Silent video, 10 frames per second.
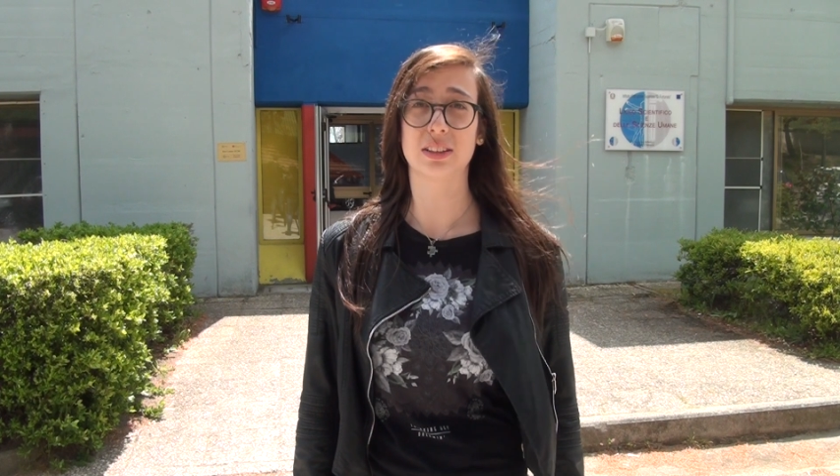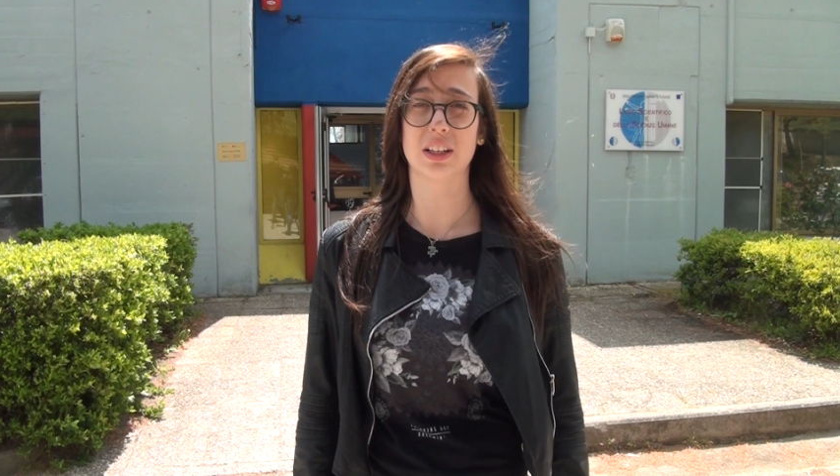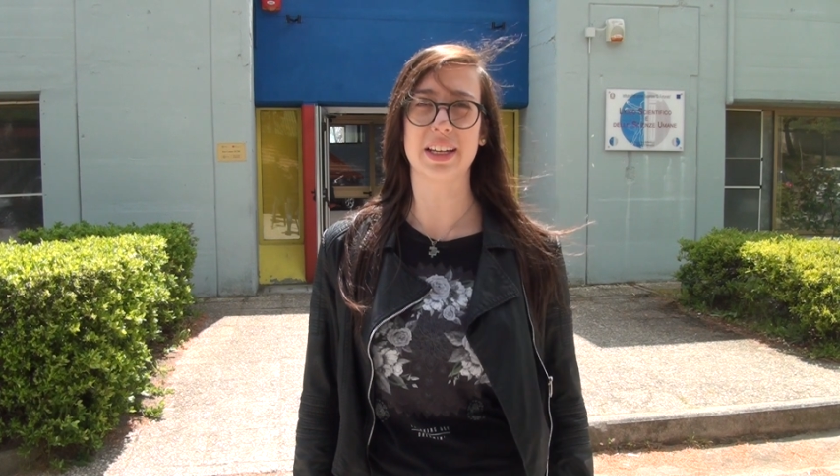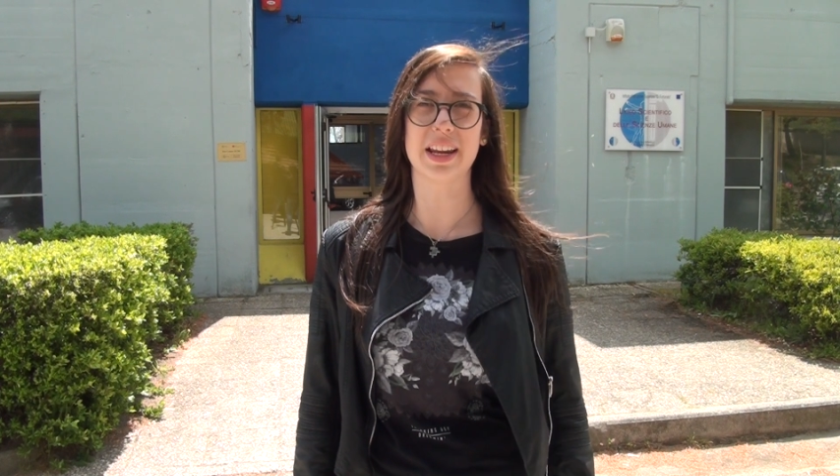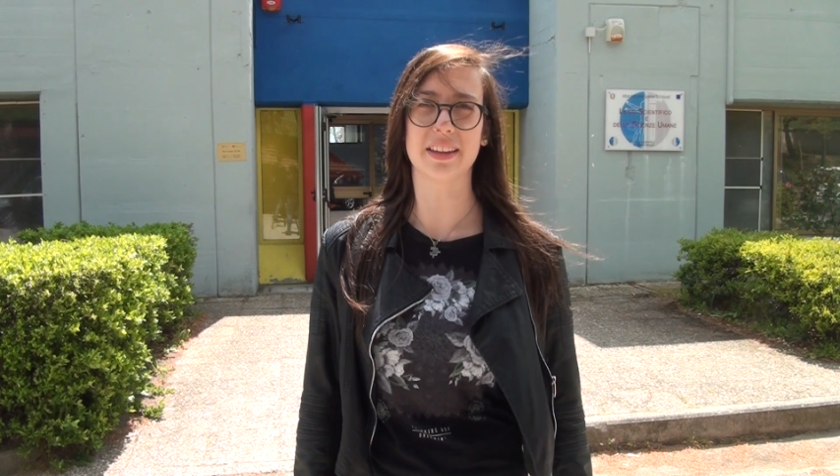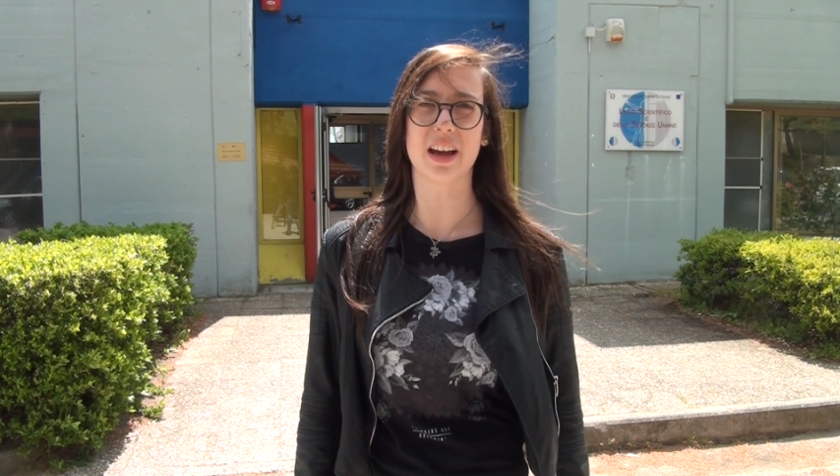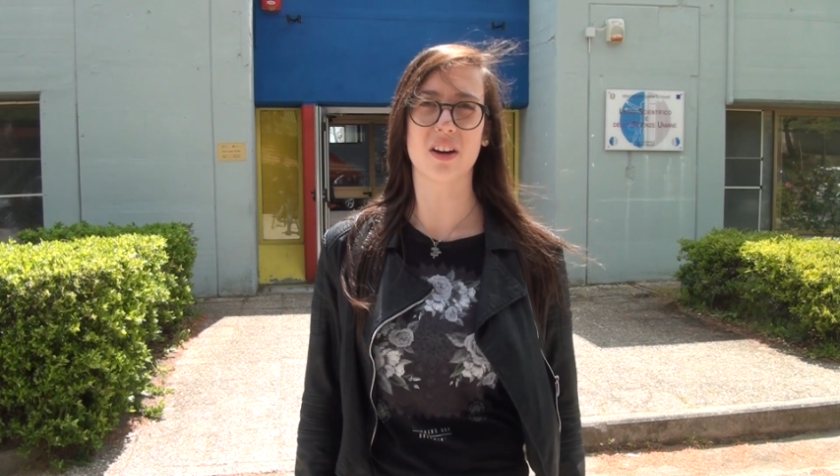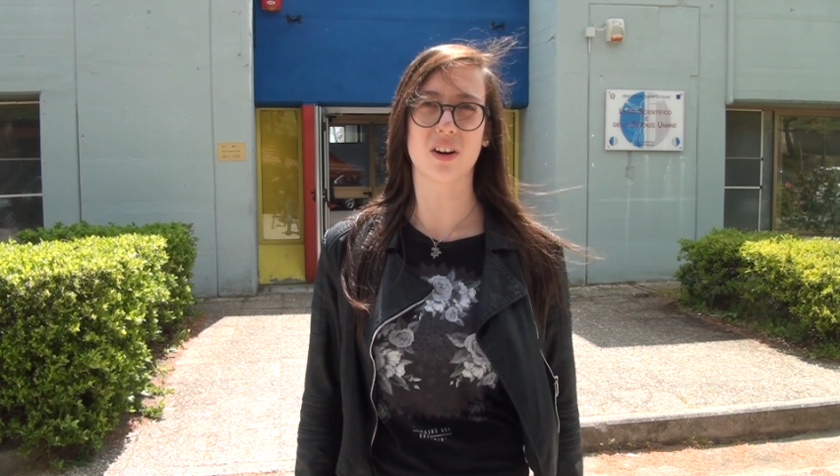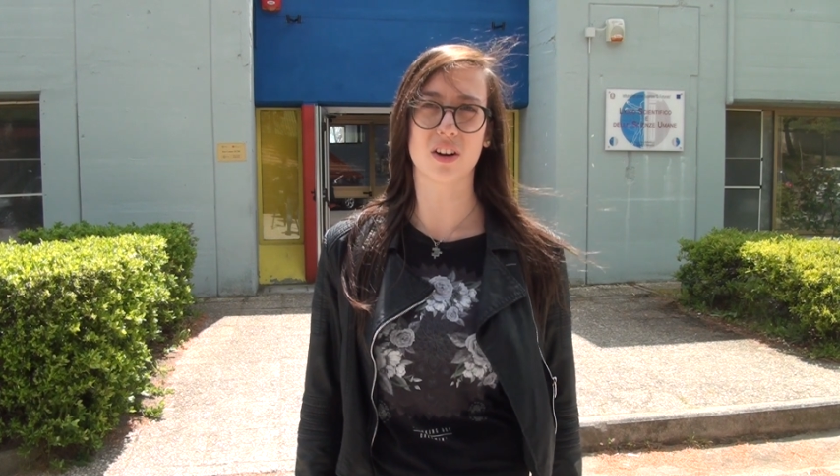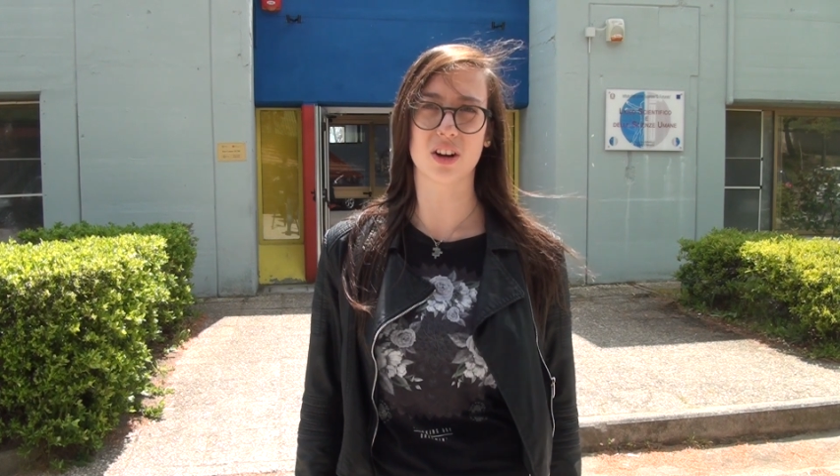from all
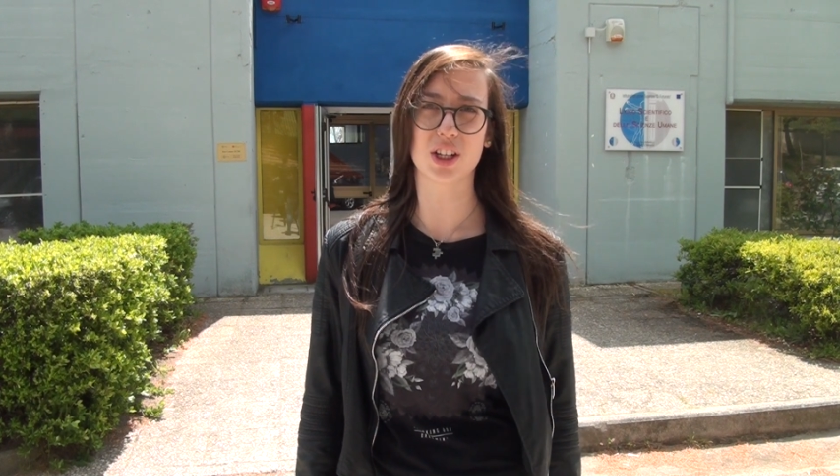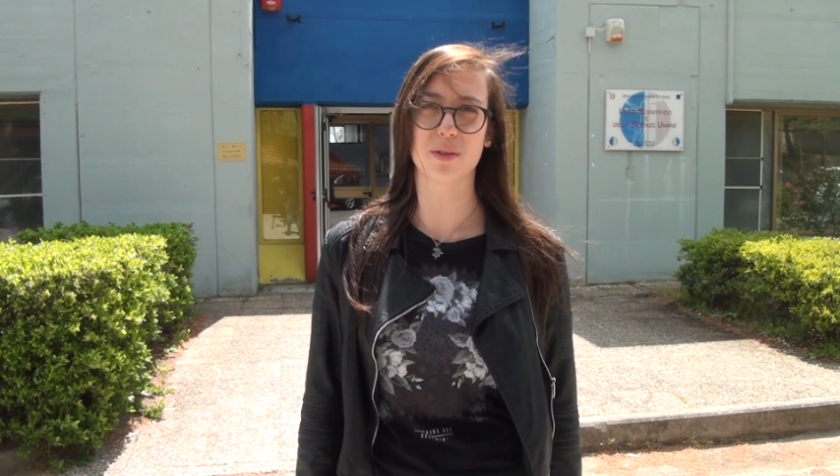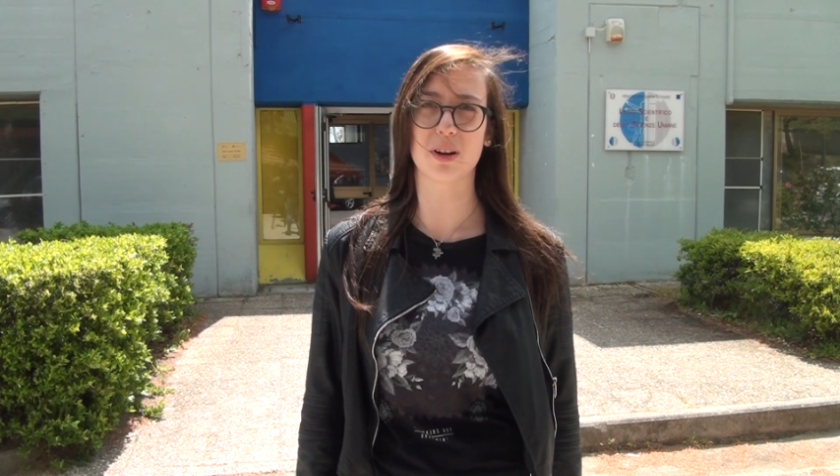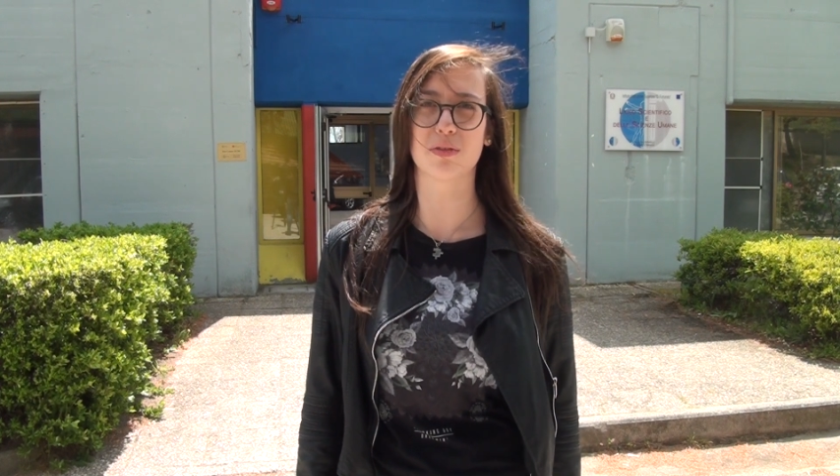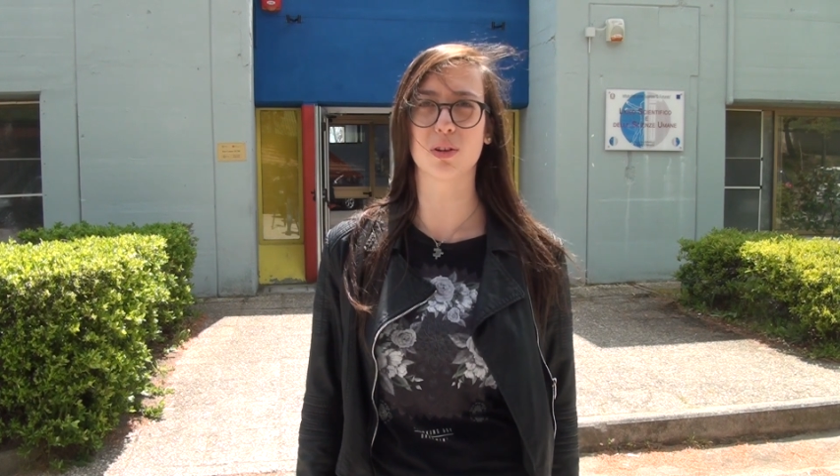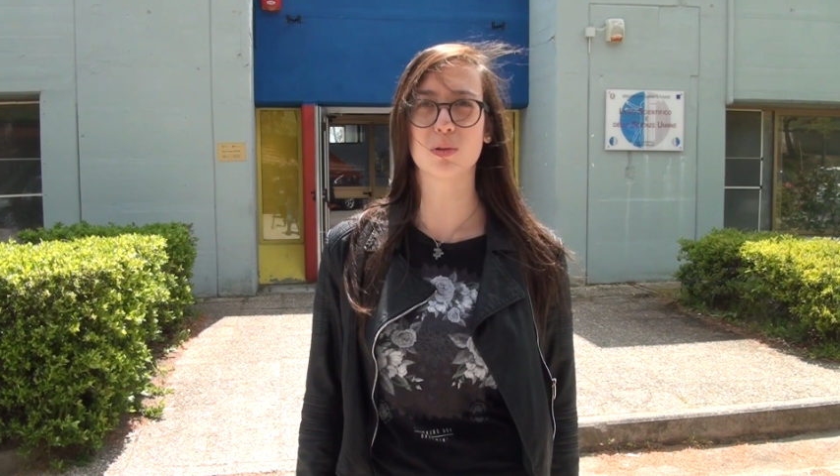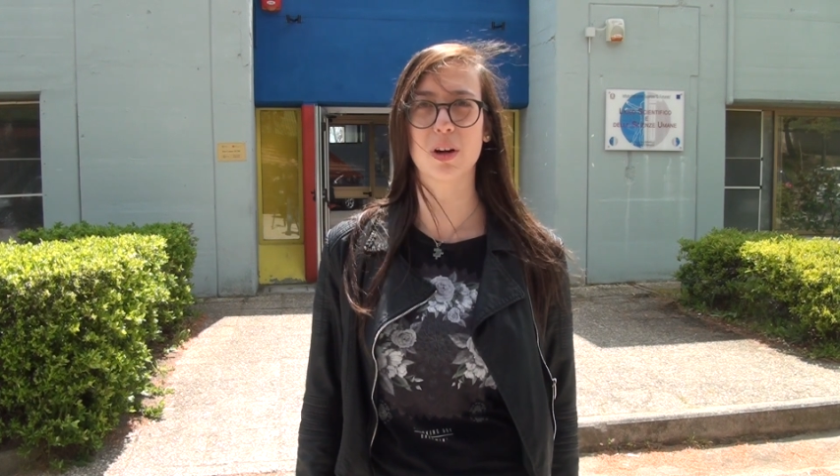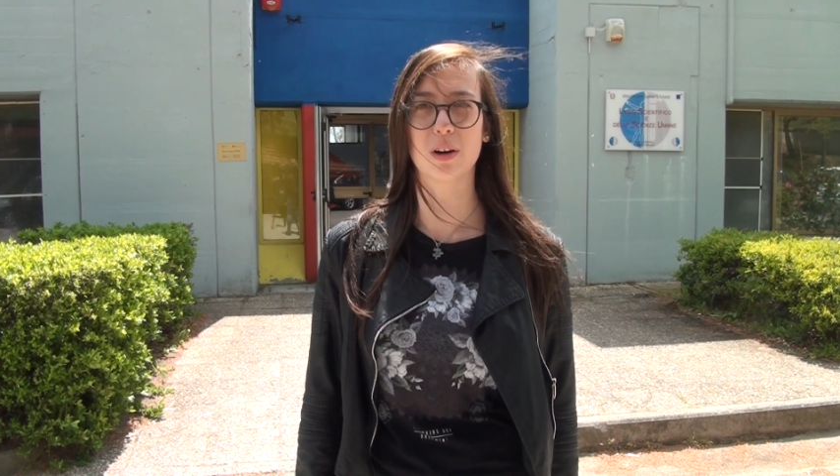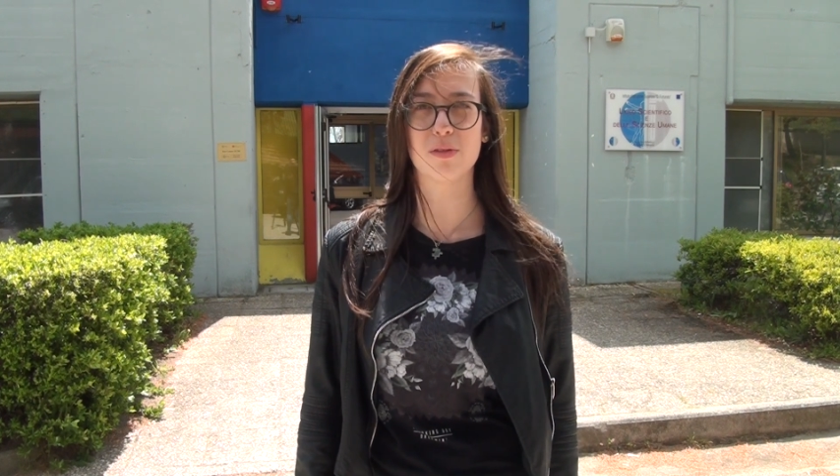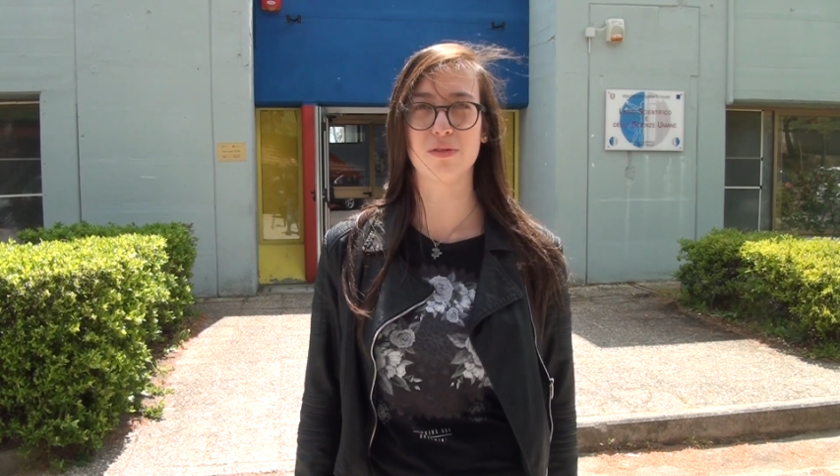parts of the world